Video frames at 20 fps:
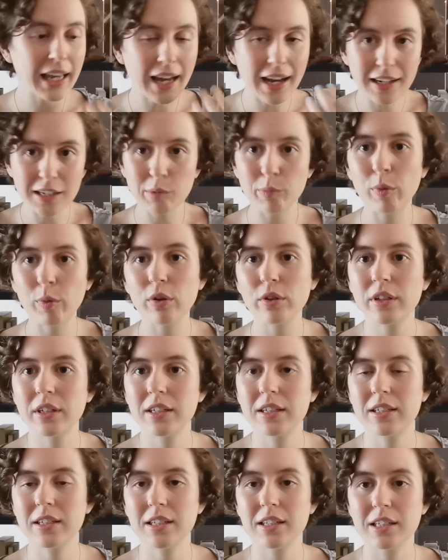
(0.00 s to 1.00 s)
catapulted
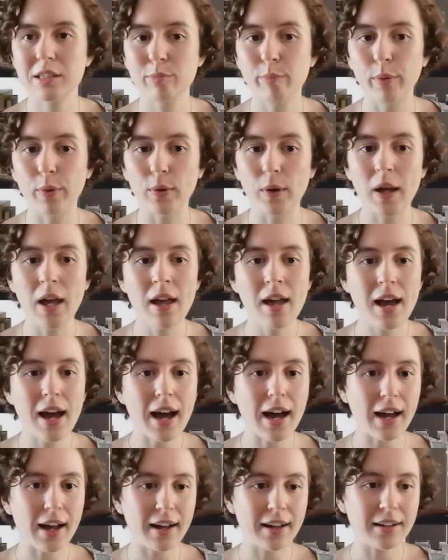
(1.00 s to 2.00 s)
into this book,
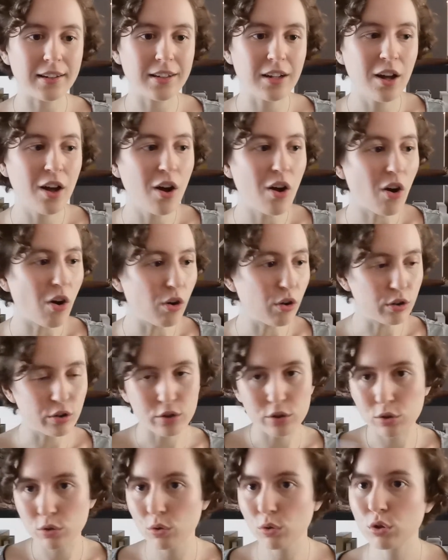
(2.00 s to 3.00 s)
and all the
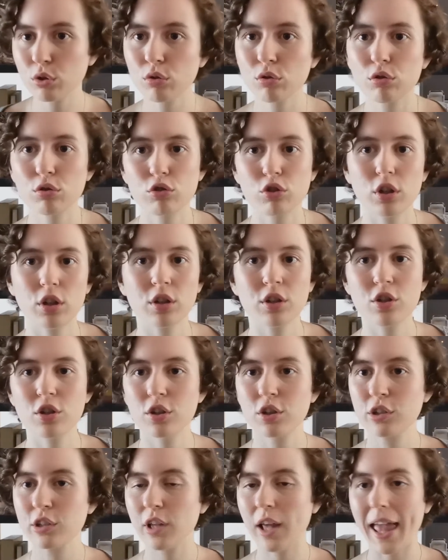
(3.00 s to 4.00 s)
social
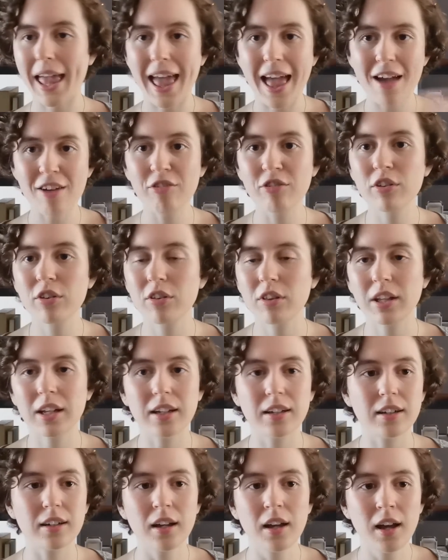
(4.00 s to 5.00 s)
structures,
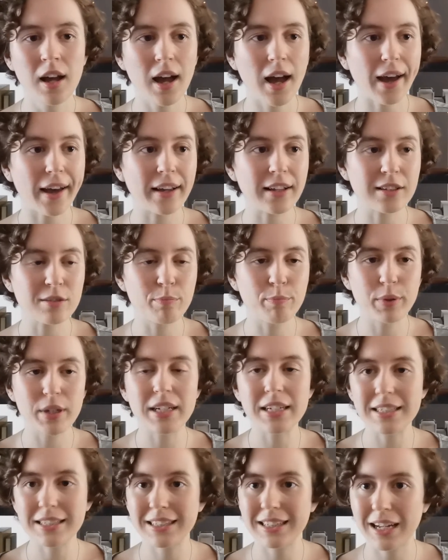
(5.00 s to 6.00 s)
everything has been
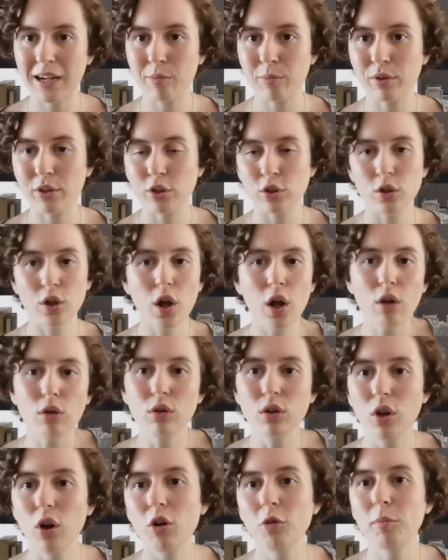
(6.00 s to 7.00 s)
established
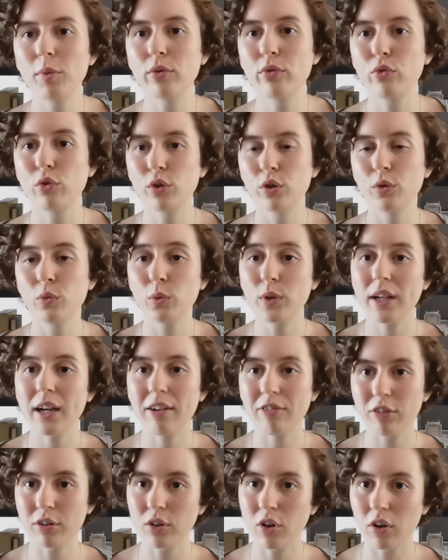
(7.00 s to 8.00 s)
long before we
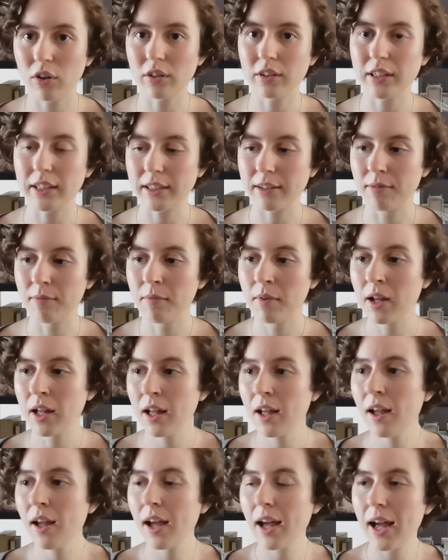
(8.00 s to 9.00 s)
ever got there.
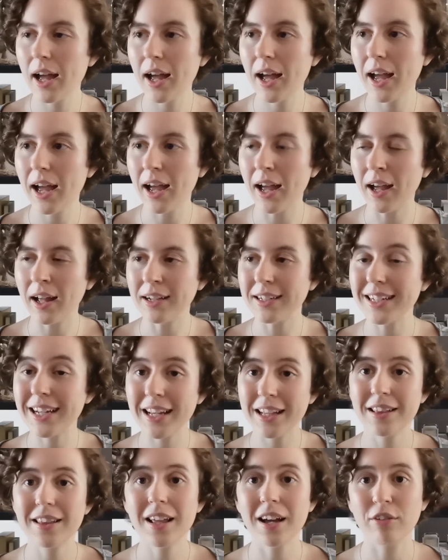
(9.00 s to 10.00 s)
And
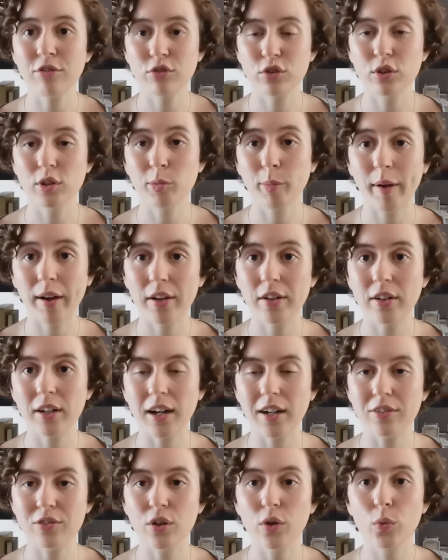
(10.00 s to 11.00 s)
in that first
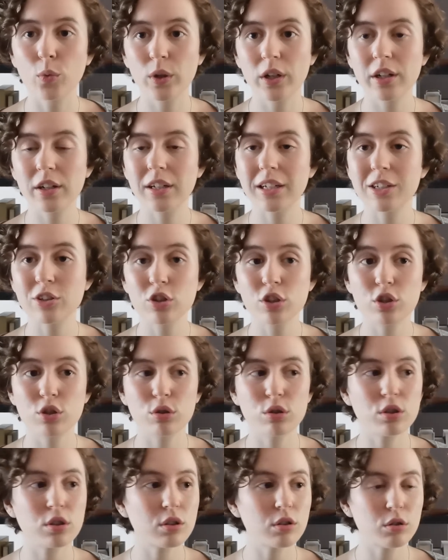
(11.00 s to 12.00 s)
paragraph, we are
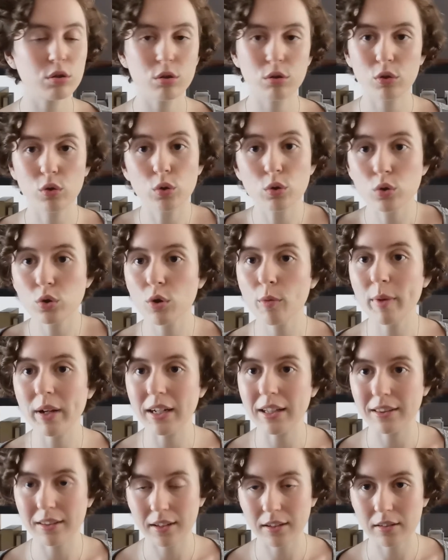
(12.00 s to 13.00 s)
introduced to so
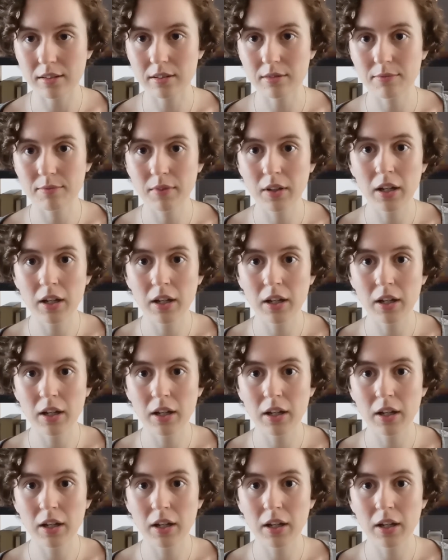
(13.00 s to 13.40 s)
many things.